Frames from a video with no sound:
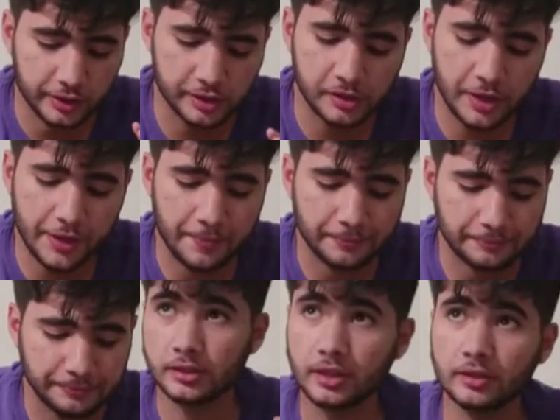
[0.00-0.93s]
It's like
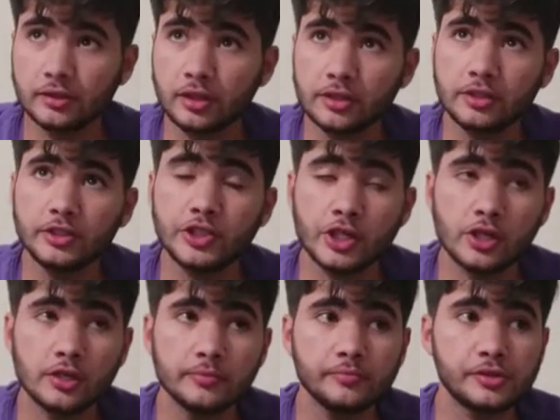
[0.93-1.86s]
it's like Lucky
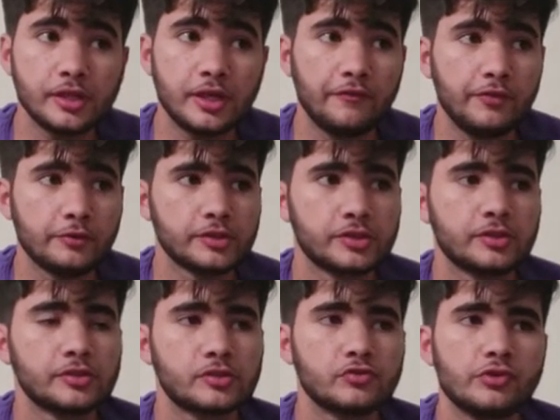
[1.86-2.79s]
Charms if it was
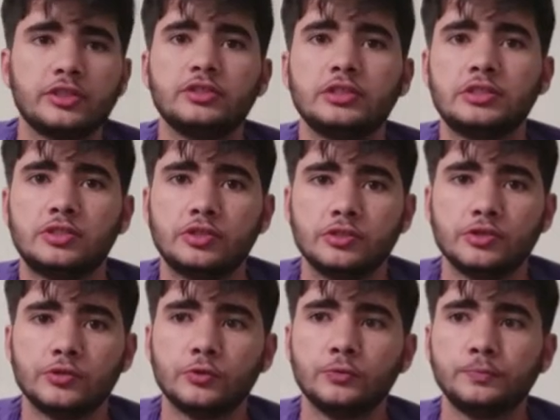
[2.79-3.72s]
constricted
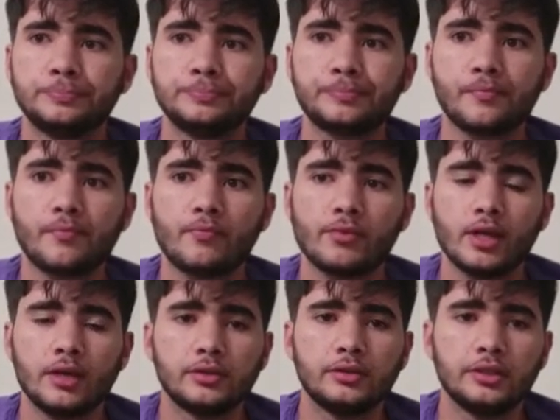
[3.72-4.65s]
to
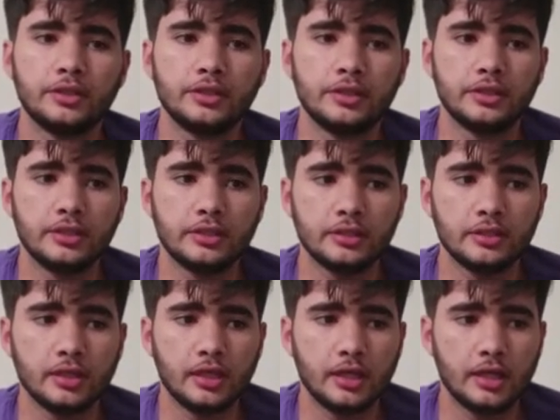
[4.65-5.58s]
the
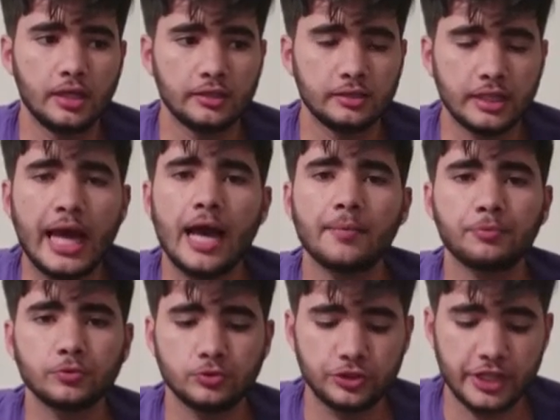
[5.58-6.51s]
uh,
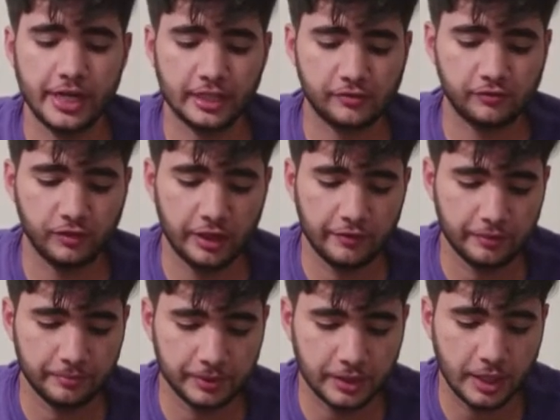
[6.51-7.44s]
Apple Jacks
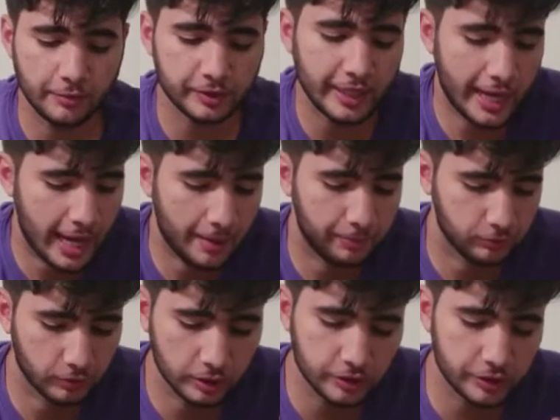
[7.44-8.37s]
flavor, but not really
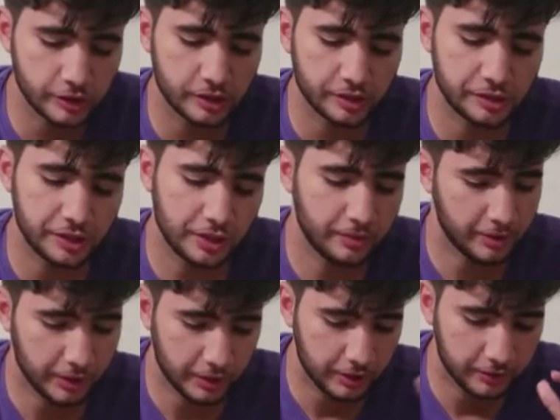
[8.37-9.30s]
apple. Really, just the
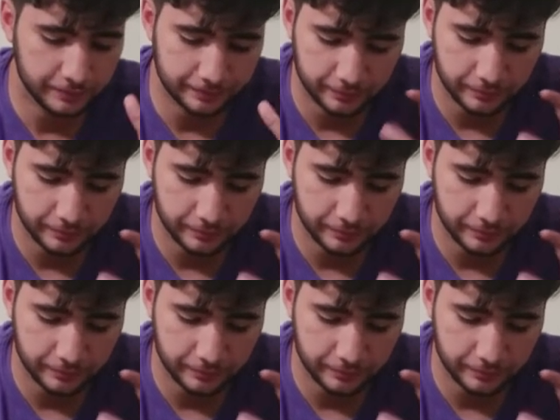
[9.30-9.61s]
cinnamon